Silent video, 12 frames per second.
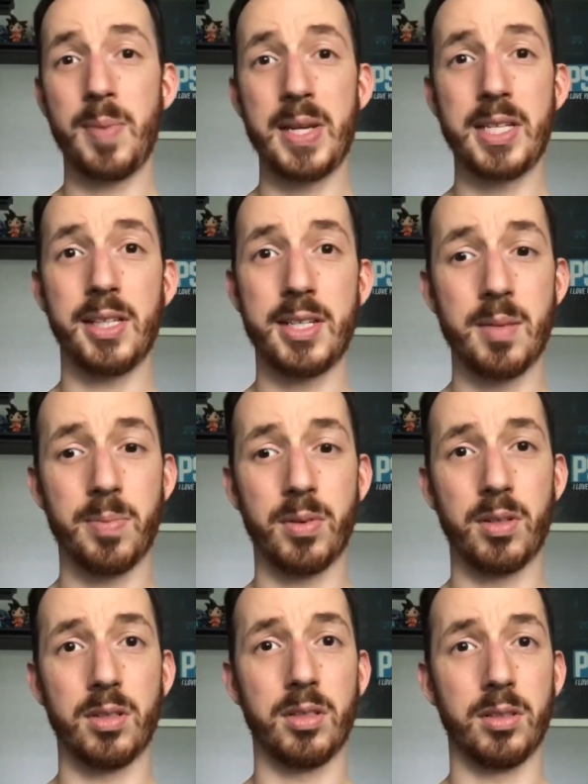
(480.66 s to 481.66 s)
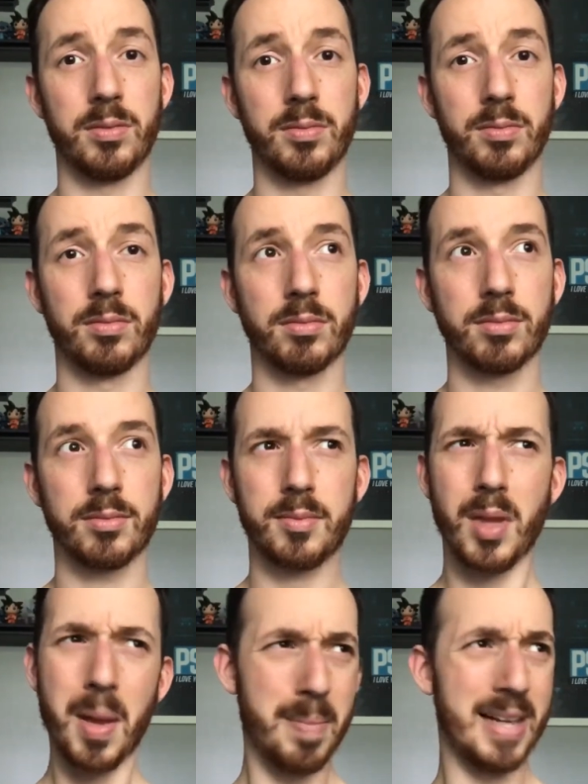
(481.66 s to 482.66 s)
basically simple.
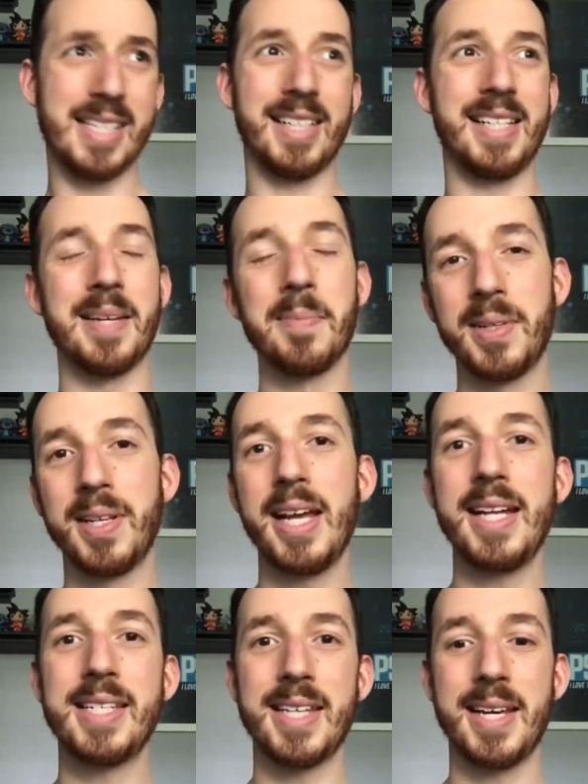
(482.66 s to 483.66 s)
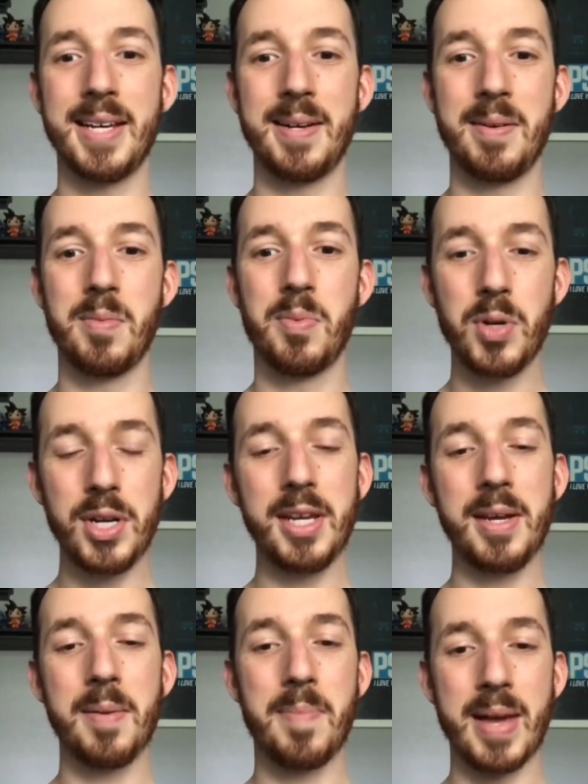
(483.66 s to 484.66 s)
It's a
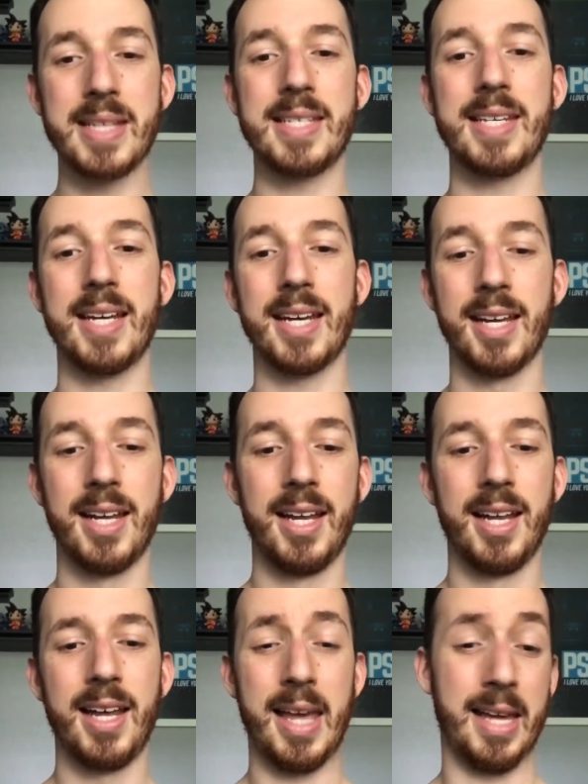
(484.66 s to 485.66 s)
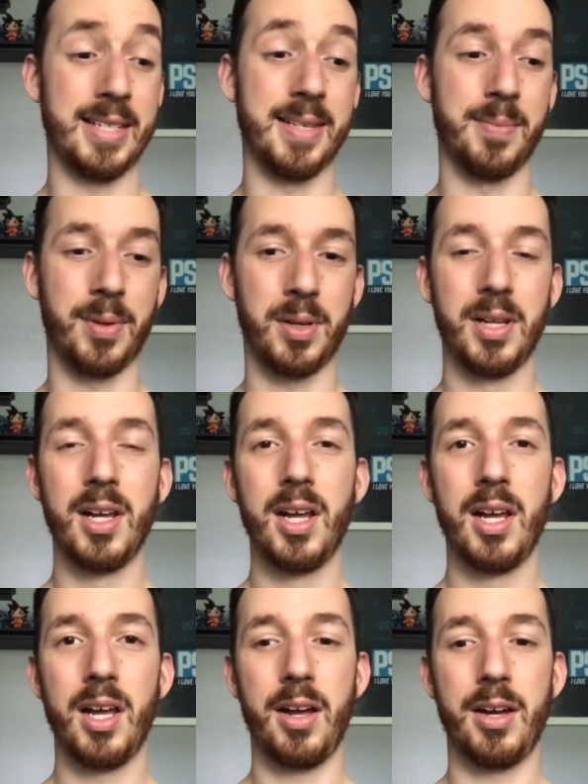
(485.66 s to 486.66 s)
pretty basic and simple,
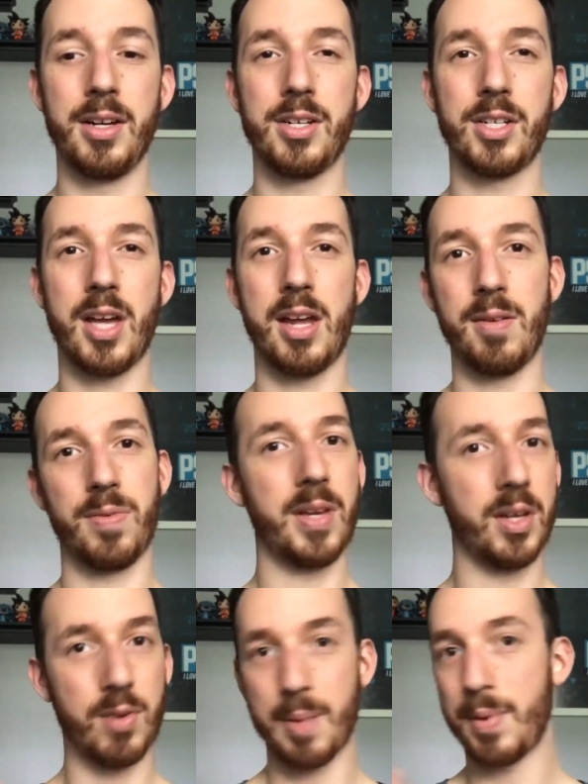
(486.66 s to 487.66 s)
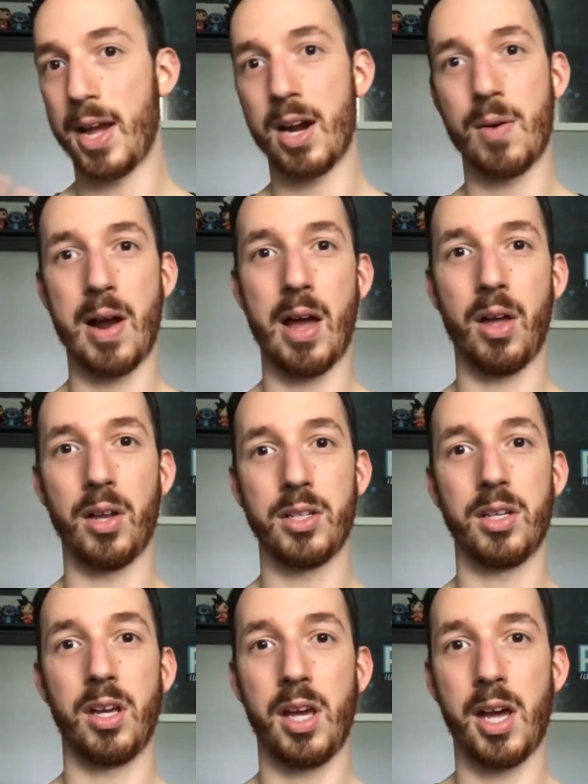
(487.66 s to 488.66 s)
just kind of thing to wrap your head
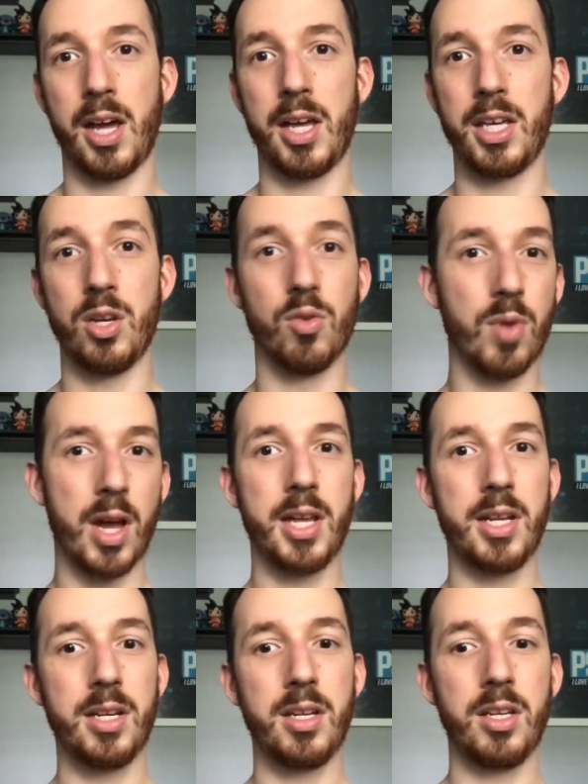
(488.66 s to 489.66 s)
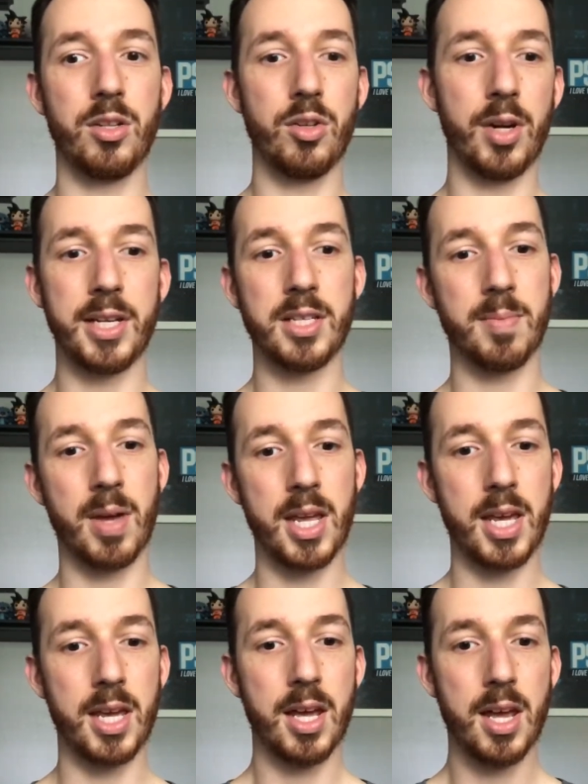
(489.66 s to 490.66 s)
around. You run, you donate some
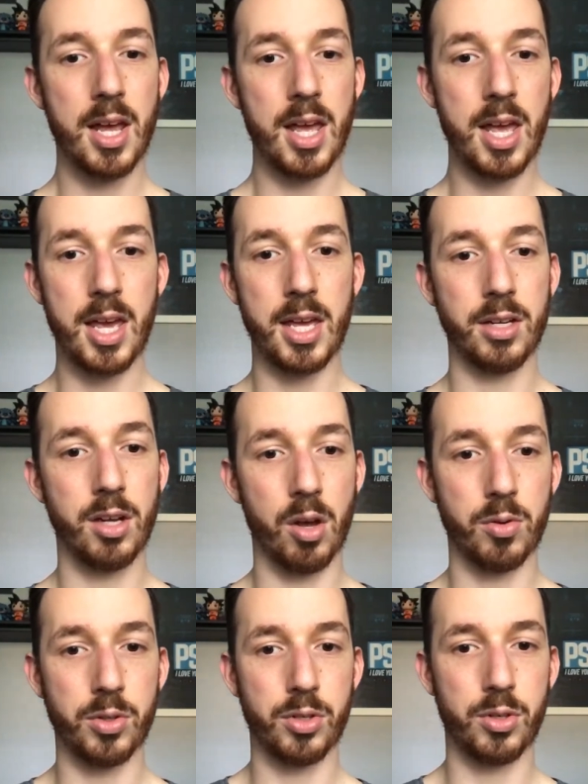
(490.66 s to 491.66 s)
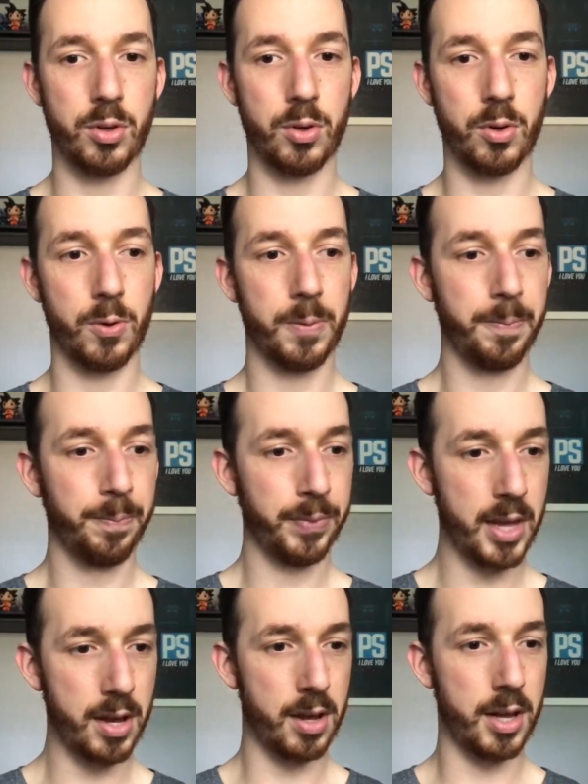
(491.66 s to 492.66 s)
money, it goes to,
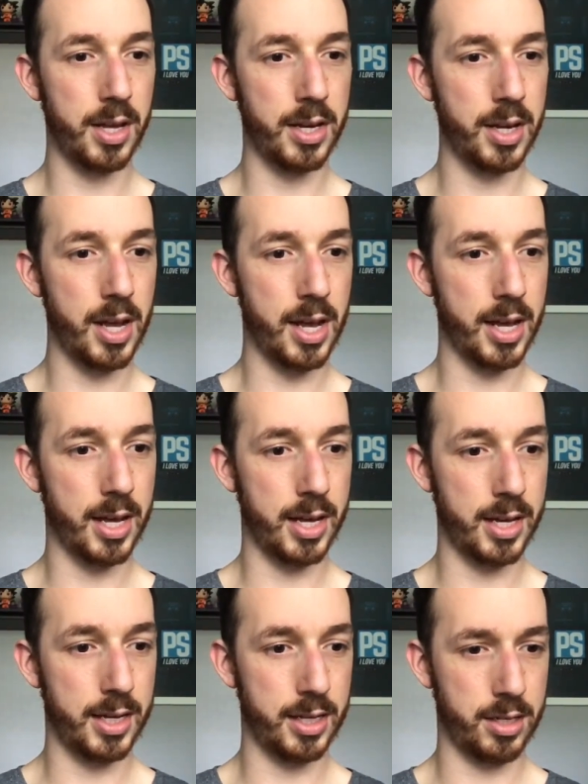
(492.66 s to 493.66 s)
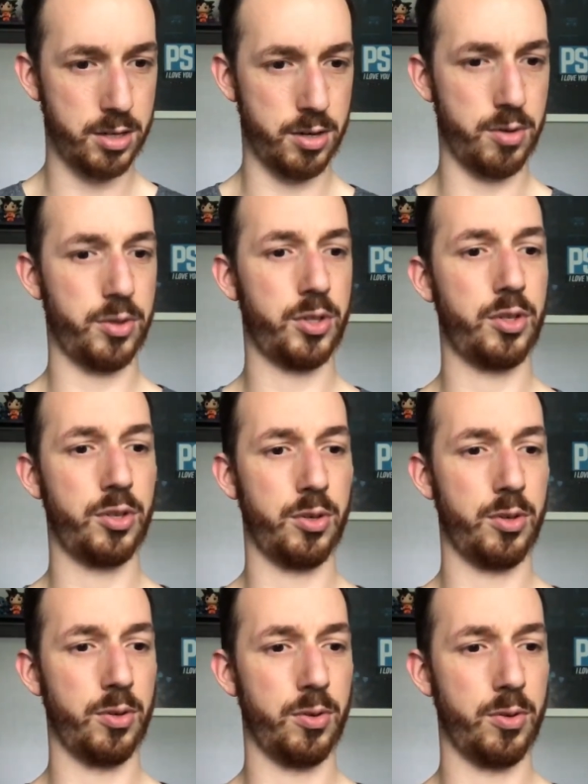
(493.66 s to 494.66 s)
it goes
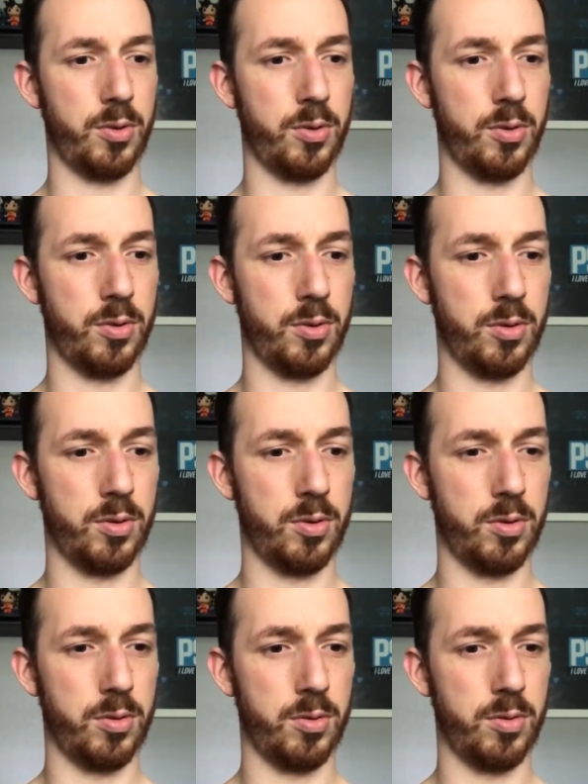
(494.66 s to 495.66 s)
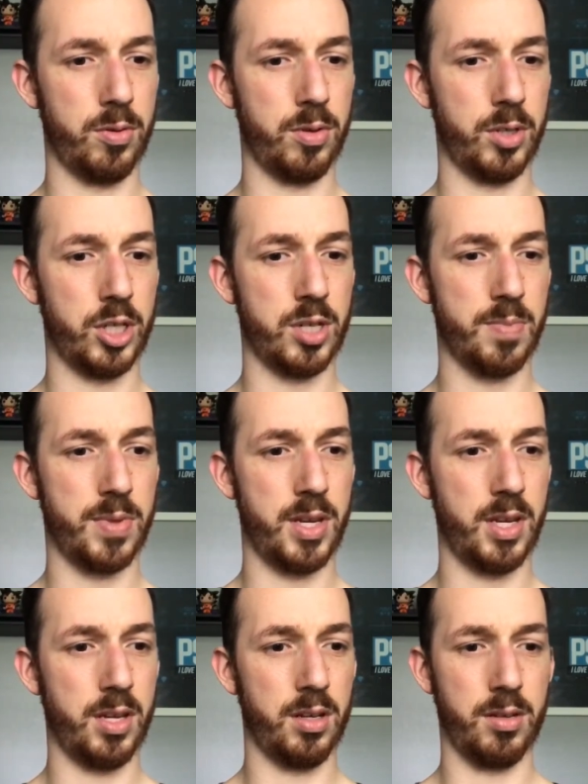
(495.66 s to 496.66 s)
to
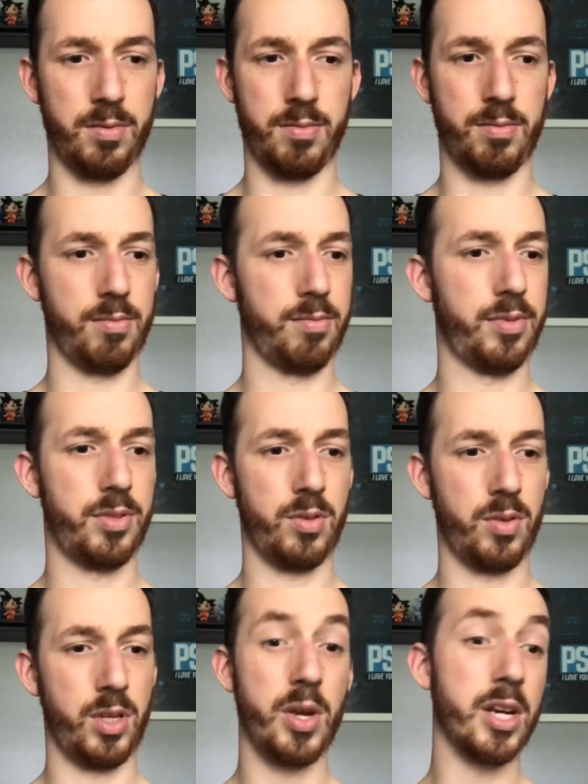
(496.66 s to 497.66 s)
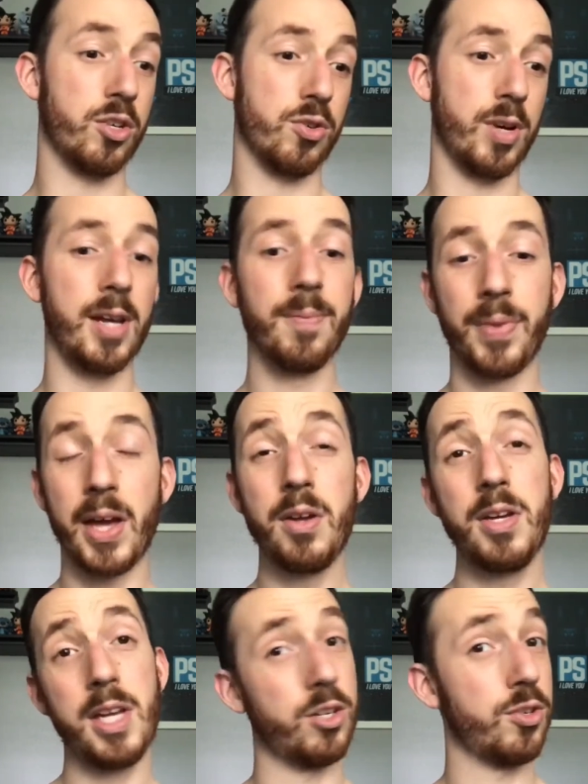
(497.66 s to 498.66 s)
something, you get a tree. I know
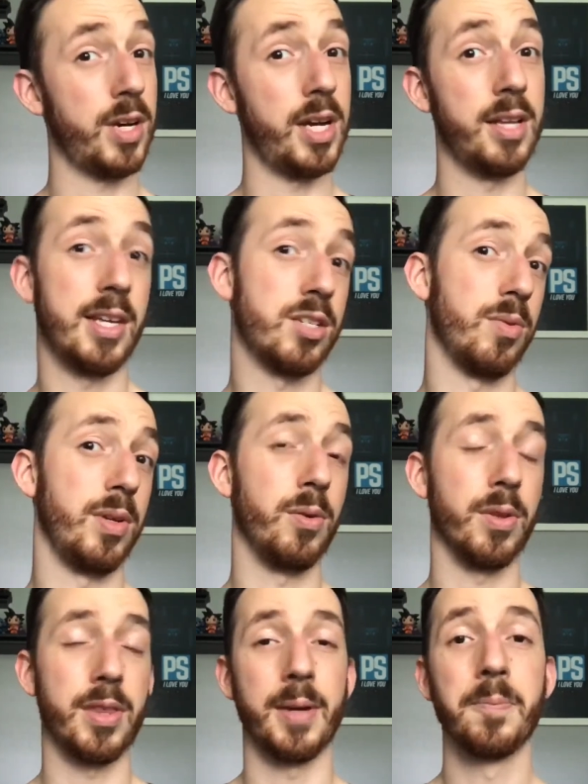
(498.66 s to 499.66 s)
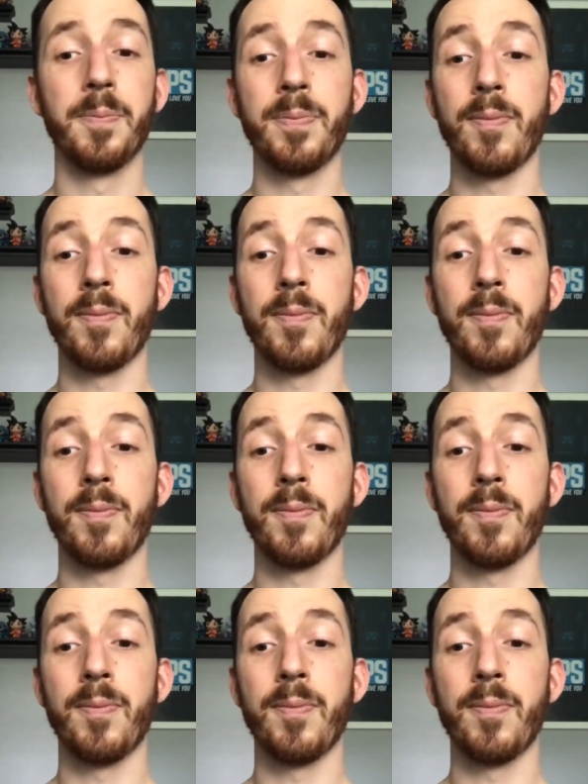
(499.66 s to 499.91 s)
you get a tree, that's a really cool thing.